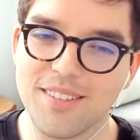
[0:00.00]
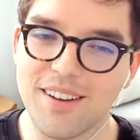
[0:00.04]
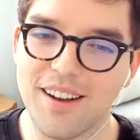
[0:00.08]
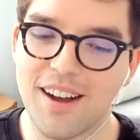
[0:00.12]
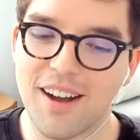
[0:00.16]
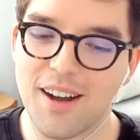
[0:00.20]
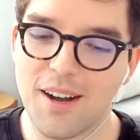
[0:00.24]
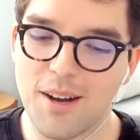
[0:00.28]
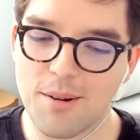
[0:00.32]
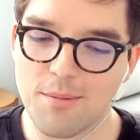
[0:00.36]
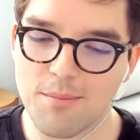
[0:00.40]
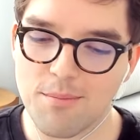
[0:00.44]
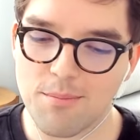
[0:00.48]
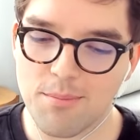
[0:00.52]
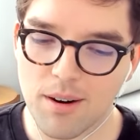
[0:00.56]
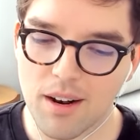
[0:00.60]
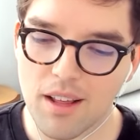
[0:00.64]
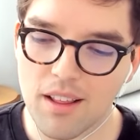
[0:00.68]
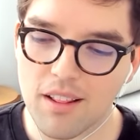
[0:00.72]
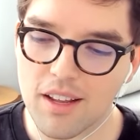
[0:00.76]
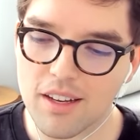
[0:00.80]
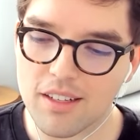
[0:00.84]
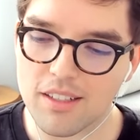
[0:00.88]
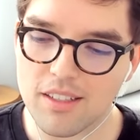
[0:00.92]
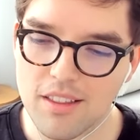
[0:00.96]
but I
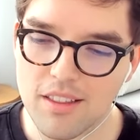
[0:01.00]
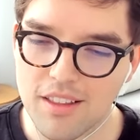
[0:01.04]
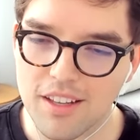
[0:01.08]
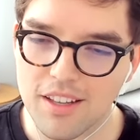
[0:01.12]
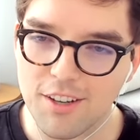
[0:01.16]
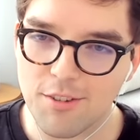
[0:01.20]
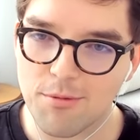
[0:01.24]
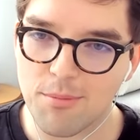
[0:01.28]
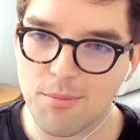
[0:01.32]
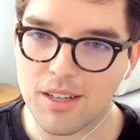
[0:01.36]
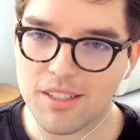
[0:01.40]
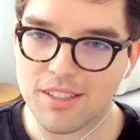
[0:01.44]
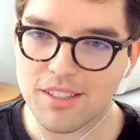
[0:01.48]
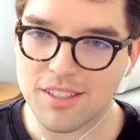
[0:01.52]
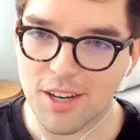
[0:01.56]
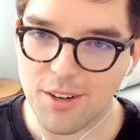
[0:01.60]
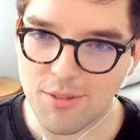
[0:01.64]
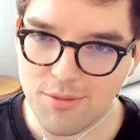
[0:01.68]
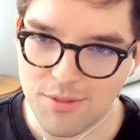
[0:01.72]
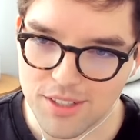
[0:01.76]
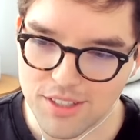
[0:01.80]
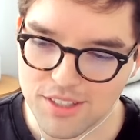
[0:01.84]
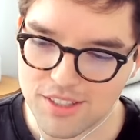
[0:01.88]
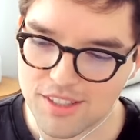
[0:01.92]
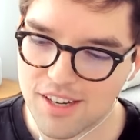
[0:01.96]
like to think of
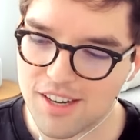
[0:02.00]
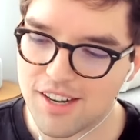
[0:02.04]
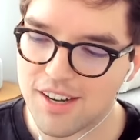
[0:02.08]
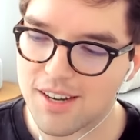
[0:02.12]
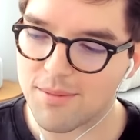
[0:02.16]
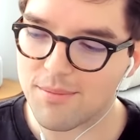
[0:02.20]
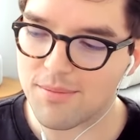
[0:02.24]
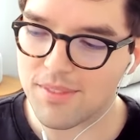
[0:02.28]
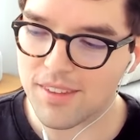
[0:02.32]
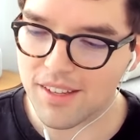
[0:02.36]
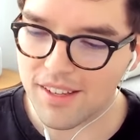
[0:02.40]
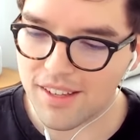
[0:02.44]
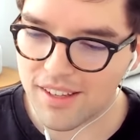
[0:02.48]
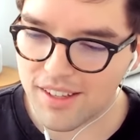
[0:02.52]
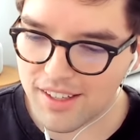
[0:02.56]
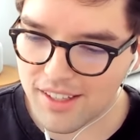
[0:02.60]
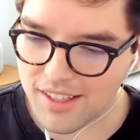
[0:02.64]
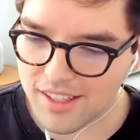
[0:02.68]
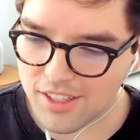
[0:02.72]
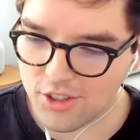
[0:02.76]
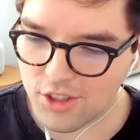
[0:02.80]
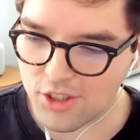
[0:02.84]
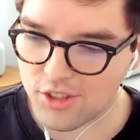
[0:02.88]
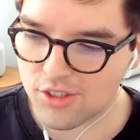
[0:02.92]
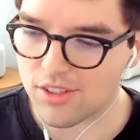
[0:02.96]
myself as
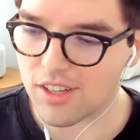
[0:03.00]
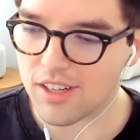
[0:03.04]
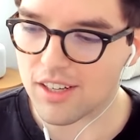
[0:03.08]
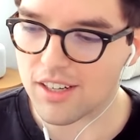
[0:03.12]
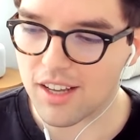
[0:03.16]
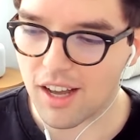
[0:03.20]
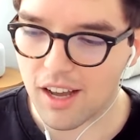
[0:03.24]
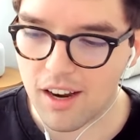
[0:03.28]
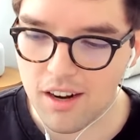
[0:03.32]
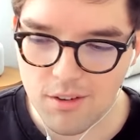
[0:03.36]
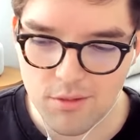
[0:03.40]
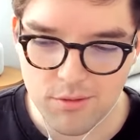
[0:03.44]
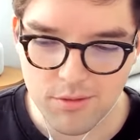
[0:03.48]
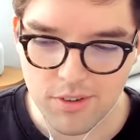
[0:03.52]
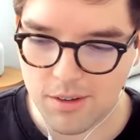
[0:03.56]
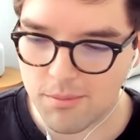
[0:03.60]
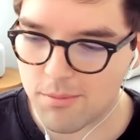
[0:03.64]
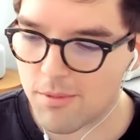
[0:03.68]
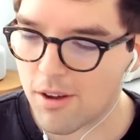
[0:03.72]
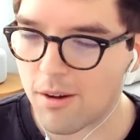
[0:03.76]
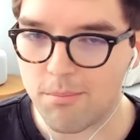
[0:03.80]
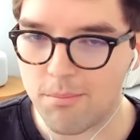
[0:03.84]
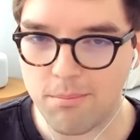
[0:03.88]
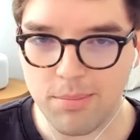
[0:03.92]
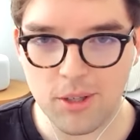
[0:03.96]
just a kind of
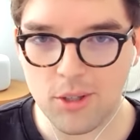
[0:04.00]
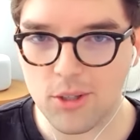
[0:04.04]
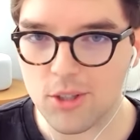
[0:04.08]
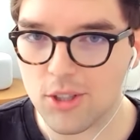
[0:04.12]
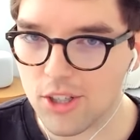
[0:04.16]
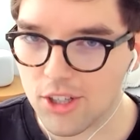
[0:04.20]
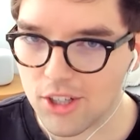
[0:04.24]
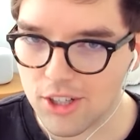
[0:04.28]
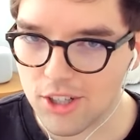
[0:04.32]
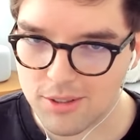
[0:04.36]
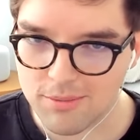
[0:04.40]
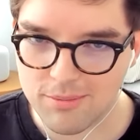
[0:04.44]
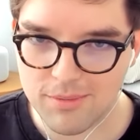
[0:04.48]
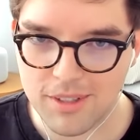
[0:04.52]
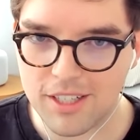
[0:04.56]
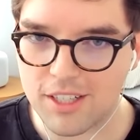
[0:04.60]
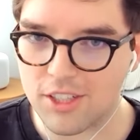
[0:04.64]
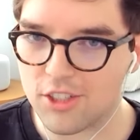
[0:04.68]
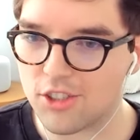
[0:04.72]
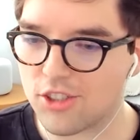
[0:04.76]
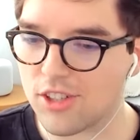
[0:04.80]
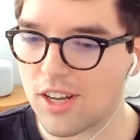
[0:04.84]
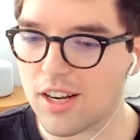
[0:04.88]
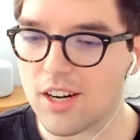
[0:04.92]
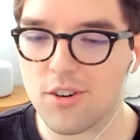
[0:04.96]
a builder
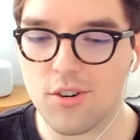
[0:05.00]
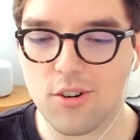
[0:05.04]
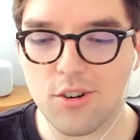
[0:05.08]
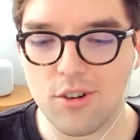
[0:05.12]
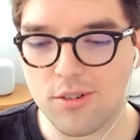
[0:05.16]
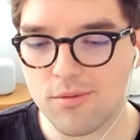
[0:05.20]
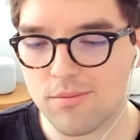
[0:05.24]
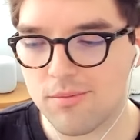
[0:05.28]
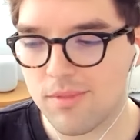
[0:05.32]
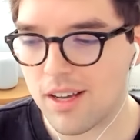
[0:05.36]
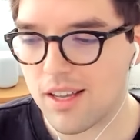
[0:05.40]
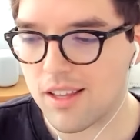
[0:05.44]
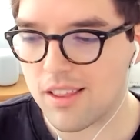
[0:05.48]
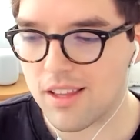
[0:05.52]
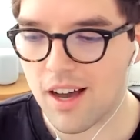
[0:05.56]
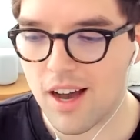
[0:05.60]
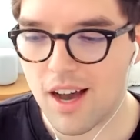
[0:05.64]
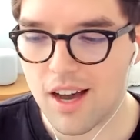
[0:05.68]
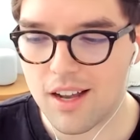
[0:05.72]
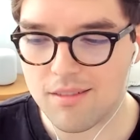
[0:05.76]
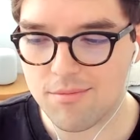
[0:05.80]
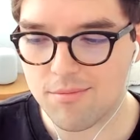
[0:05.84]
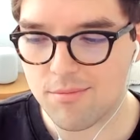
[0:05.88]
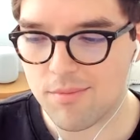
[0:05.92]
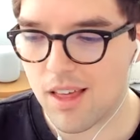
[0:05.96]
in general, and
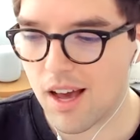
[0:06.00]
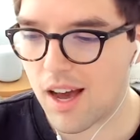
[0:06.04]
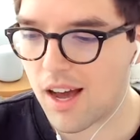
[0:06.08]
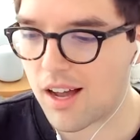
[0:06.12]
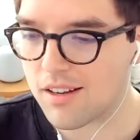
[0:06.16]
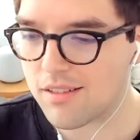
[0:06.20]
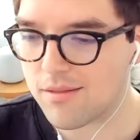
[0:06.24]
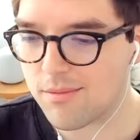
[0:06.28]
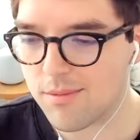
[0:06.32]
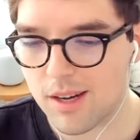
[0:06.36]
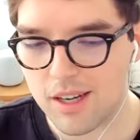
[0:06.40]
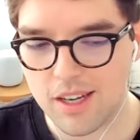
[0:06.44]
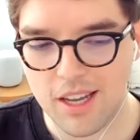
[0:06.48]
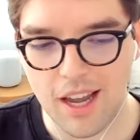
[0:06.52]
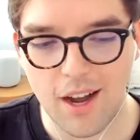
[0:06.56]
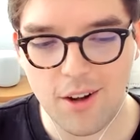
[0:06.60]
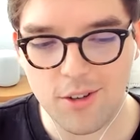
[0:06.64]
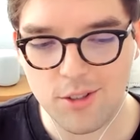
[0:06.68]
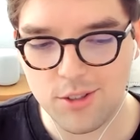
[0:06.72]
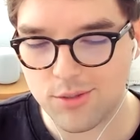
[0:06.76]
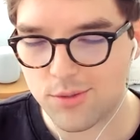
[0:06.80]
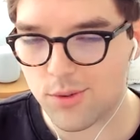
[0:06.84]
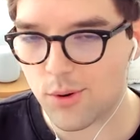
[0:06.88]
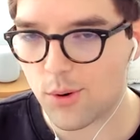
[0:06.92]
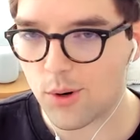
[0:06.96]
that
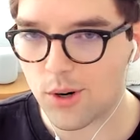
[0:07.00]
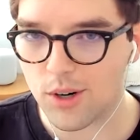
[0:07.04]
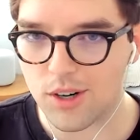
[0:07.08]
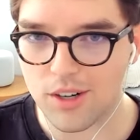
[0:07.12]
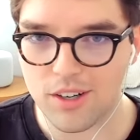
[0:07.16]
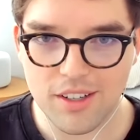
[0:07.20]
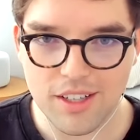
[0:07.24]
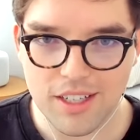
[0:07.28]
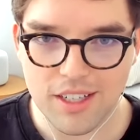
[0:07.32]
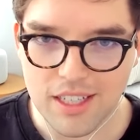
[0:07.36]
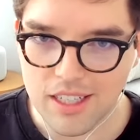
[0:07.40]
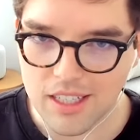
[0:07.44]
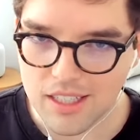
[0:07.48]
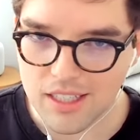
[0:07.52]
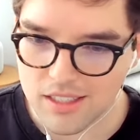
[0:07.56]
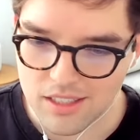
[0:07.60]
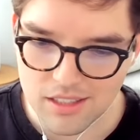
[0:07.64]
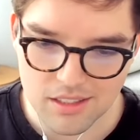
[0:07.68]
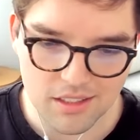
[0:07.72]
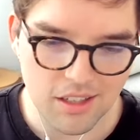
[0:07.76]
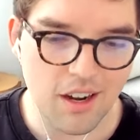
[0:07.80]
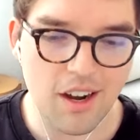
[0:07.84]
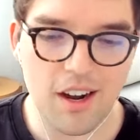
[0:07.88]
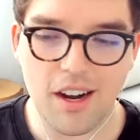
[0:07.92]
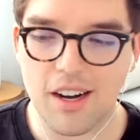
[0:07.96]
accounts for
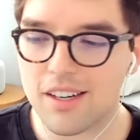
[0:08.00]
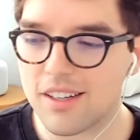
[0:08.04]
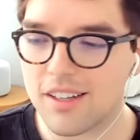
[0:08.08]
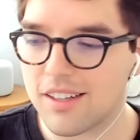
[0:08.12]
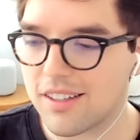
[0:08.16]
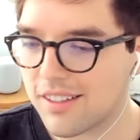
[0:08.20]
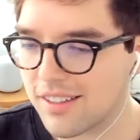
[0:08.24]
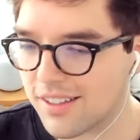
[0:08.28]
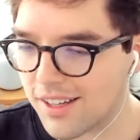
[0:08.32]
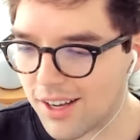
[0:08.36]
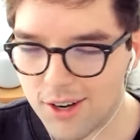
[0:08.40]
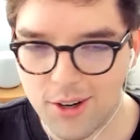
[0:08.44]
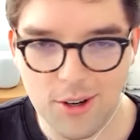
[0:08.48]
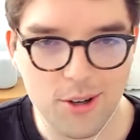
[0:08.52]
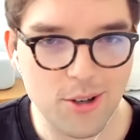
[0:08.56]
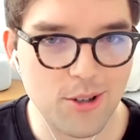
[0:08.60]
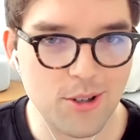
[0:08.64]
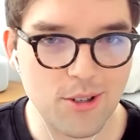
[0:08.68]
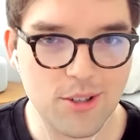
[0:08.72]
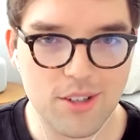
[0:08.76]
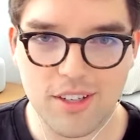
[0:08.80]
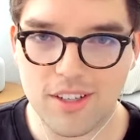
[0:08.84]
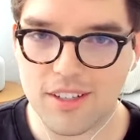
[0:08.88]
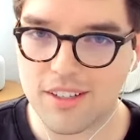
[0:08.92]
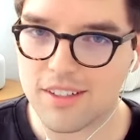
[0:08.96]
design and
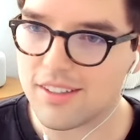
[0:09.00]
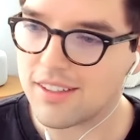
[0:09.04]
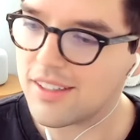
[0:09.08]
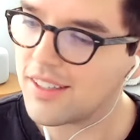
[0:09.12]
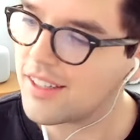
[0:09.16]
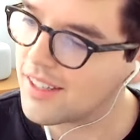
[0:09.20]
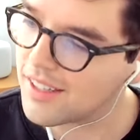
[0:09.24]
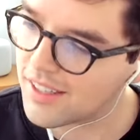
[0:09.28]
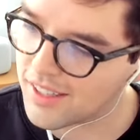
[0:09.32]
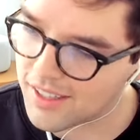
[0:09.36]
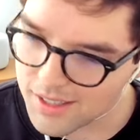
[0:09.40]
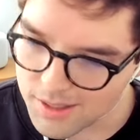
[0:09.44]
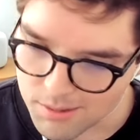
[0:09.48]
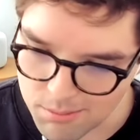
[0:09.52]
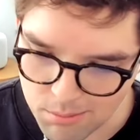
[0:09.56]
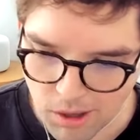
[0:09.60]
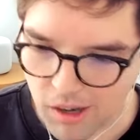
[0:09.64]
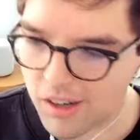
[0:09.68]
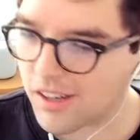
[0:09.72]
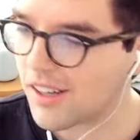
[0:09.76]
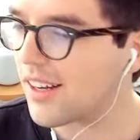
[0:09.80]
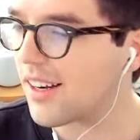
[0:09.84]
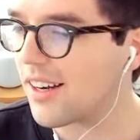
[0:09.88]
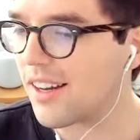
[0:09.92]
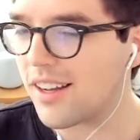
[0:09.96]
code and
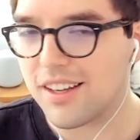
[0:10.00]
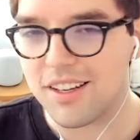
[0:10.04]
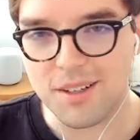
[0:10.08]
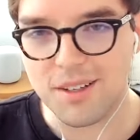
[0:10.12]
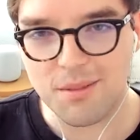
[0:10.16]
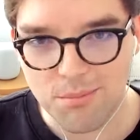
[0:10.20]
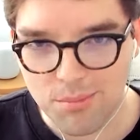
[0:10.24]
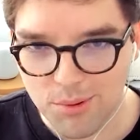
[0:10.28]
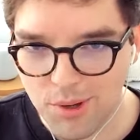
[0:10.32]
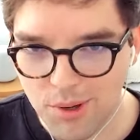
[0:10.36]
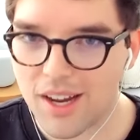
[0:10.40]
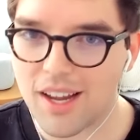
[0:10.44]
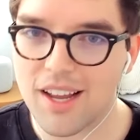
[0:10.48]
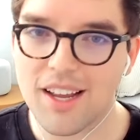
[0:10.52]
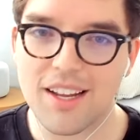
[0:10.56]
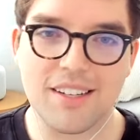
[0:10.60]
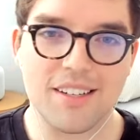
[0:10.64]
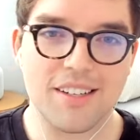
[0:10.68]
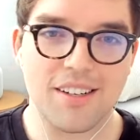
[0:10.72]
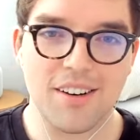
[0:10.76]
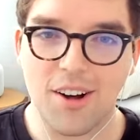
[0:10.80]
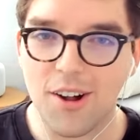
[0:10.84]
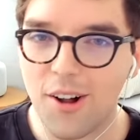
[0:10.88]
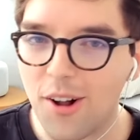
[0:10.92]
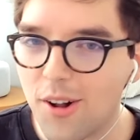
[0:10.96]
marketing and brand
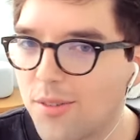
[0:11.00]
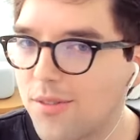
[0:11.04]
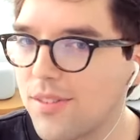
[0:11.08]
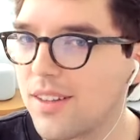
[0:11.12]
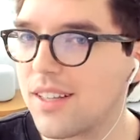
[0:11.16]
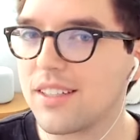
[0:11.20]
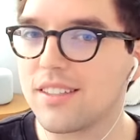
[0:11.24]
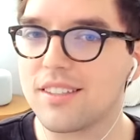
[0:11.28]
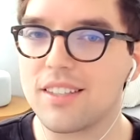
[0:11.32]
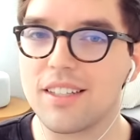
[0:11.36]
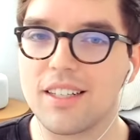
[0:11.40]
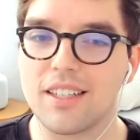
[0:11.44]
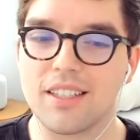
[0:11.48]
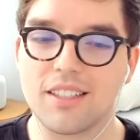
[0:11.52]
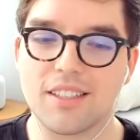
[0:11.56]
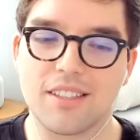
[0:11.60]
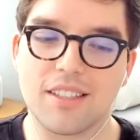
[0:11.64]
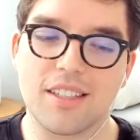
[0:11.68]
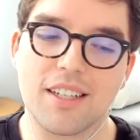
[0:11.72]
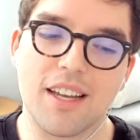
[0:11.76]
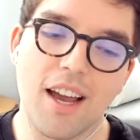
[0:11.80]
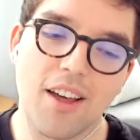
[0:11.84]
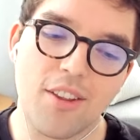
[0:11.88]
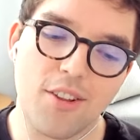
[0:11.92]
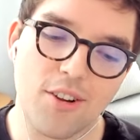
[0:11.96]
and all of these things
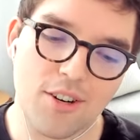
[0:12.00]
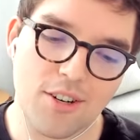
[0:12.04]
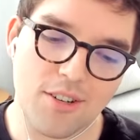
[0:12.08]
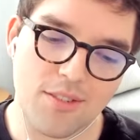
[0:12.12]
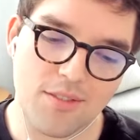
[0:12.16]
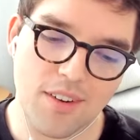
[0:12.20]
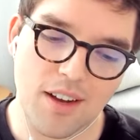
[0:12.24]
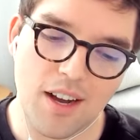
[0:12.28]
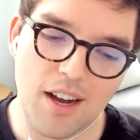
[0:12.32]
together.